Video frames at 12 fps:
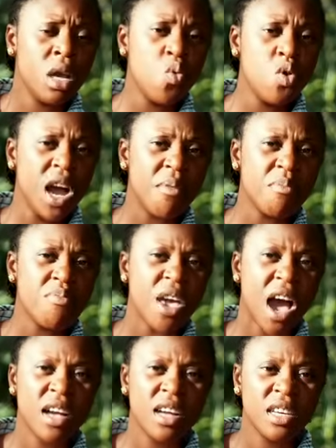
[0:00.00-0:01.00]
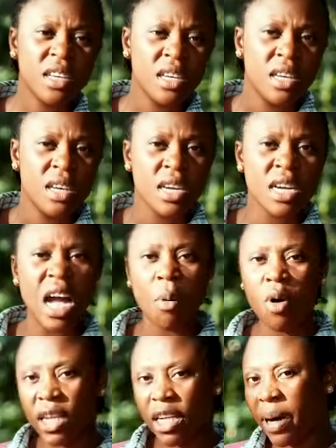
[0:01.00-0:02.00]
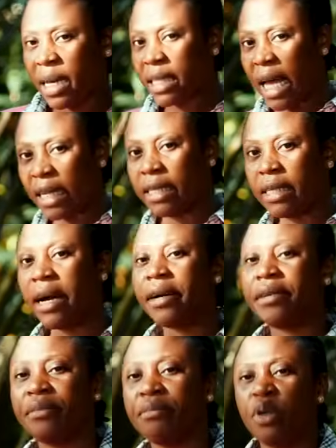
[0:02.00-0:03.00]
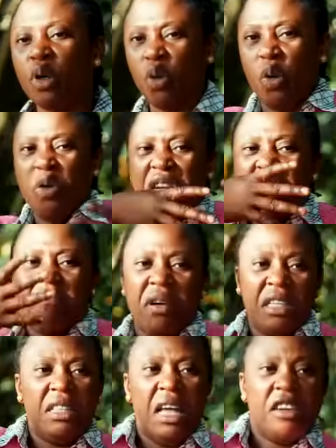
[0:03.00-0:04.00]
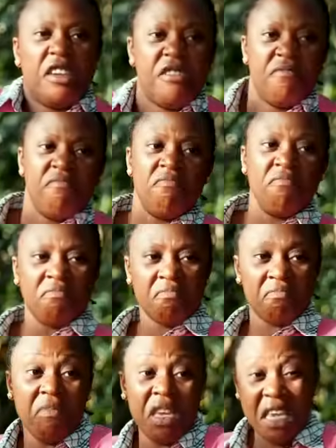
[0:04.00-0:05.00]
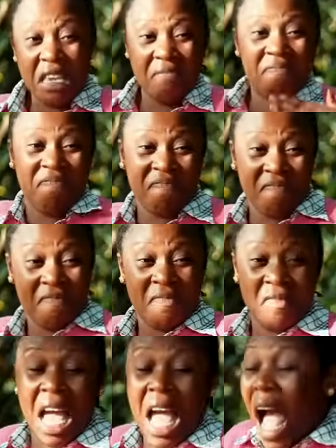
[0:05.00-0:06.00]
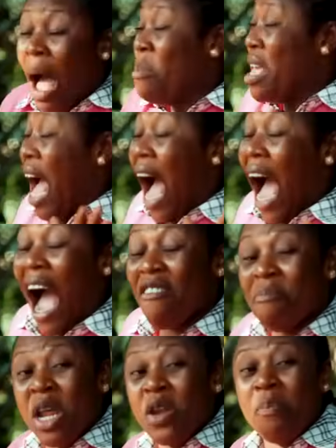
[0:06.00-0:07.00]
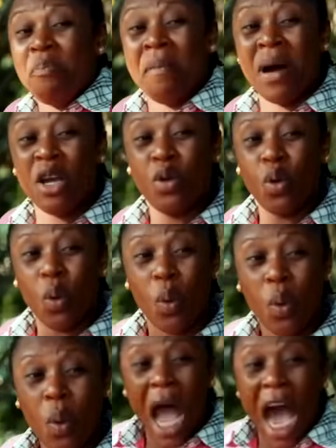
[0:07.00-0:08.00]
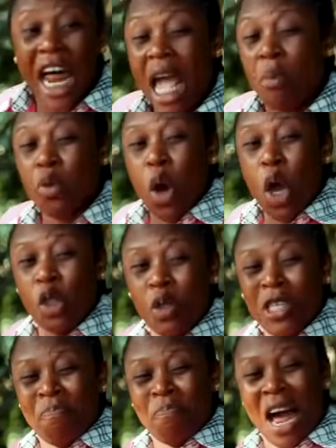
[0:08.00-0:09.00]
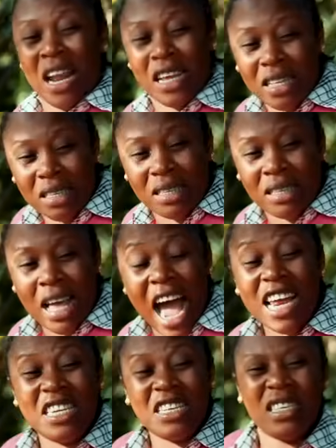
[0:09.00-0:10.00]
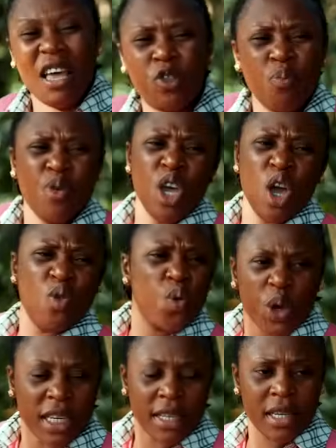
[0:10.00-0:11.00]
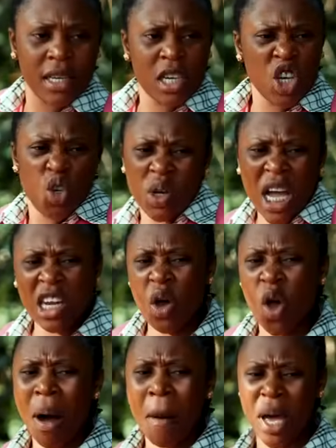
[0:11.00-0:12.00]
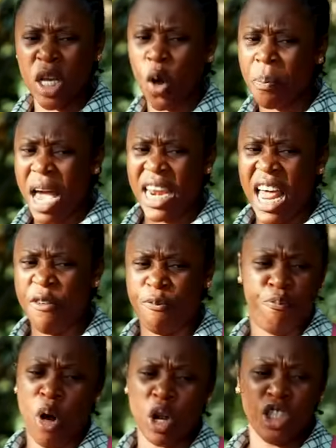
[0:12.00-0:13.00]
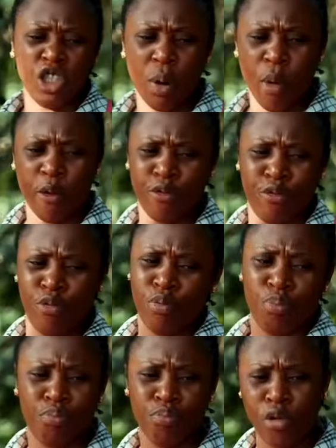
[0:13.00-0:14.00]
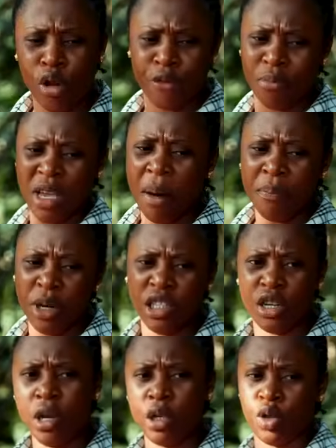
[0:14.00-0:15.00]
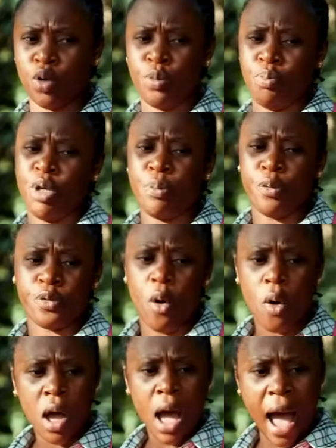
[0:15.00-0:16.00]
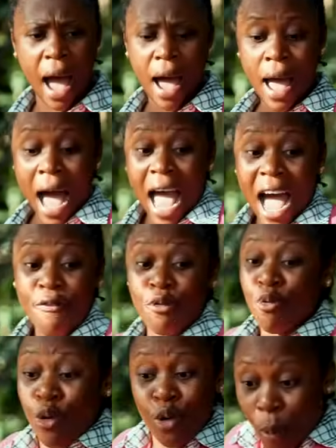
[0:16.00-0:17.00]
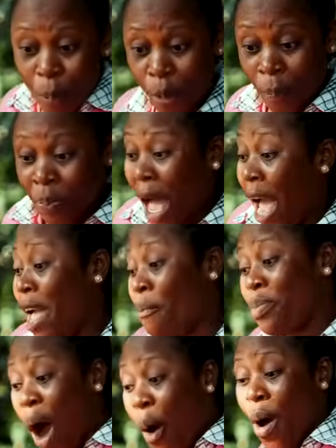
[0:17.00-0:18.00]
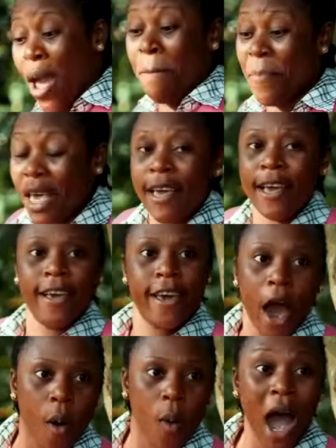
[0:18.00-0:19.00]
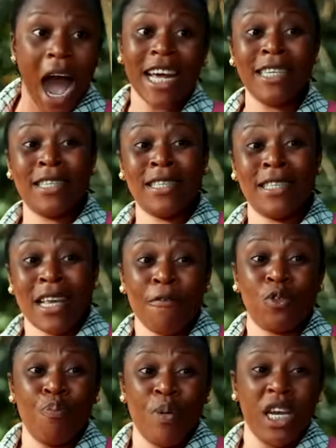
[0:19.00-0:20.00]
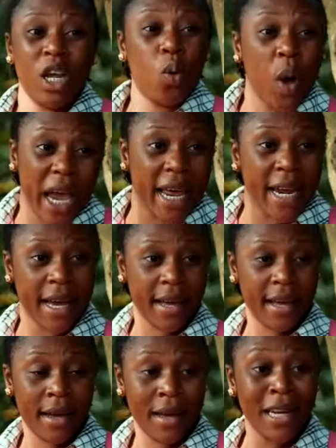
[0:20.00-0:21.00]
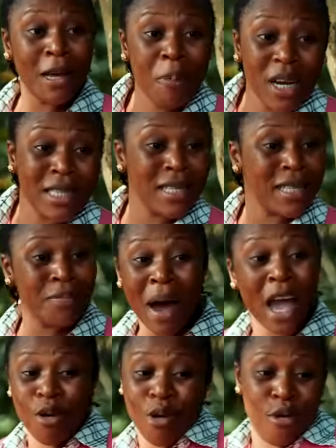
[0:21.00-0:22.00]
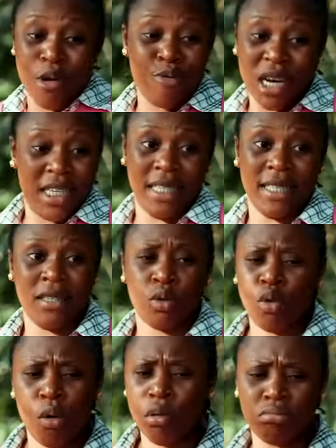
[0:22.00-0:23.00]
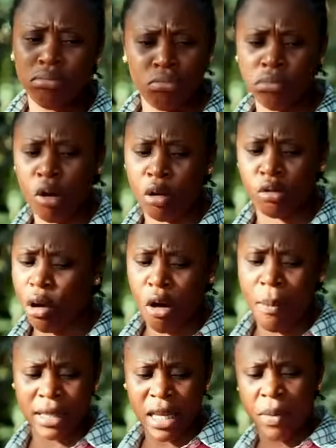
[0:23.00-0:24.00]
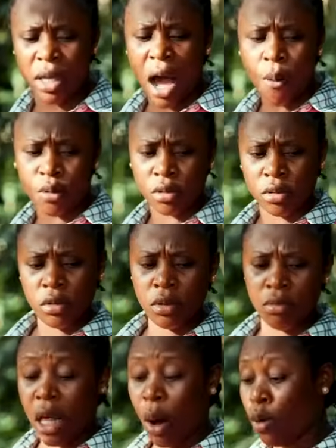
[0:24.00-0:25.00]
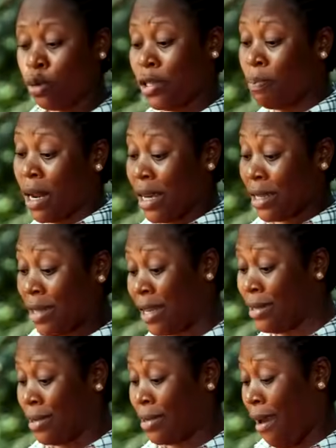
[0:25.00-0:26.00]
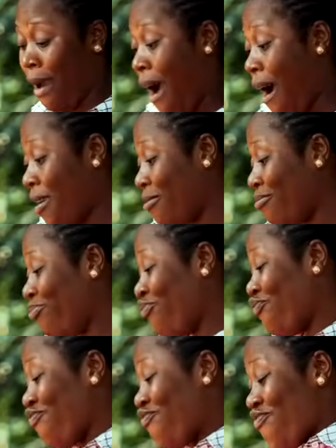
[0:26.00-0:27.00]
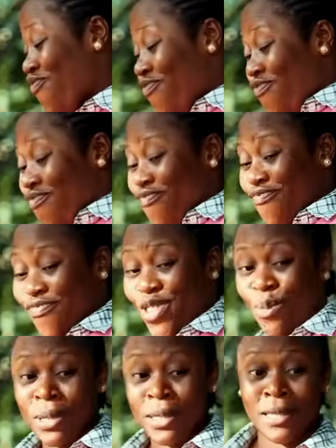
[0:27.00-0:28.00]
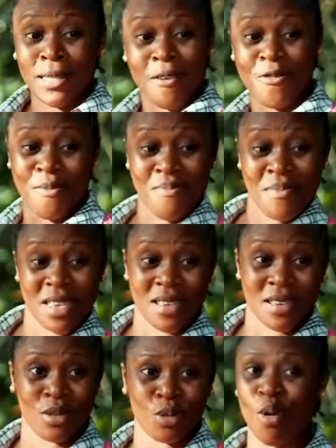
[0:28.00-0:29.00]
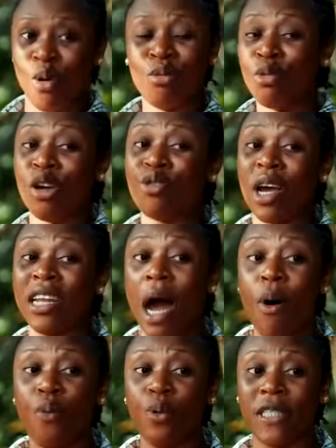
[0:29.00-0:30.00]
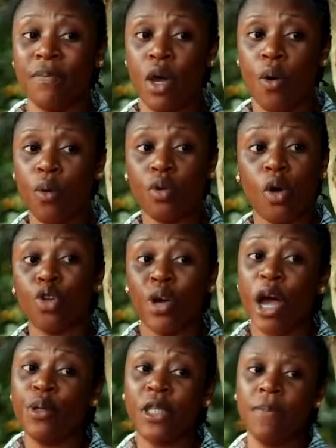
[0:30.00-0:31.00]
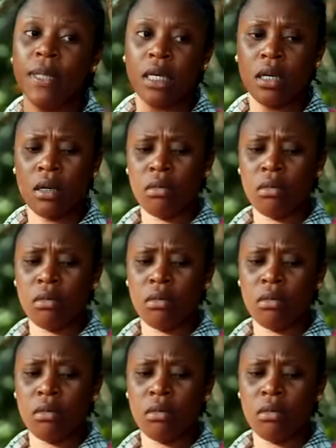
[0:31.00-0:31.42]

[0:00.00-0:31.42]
In Ugambia. You can't walk with the bastard now because you're already a bastard. Me, I have made up my mind though, and I am going to the palace. I deserve to be a queen. You cannot come and mess up my life all in the name of loving me and being in a relationship with me before. I have grown up. I am now a big girl and I deserve to be the queen. The prince is mine already. So don't come and tell me that one. Me that will go to the palace like this. They'll be serving me. So don't try that one with me. Oh. Don't try it with me.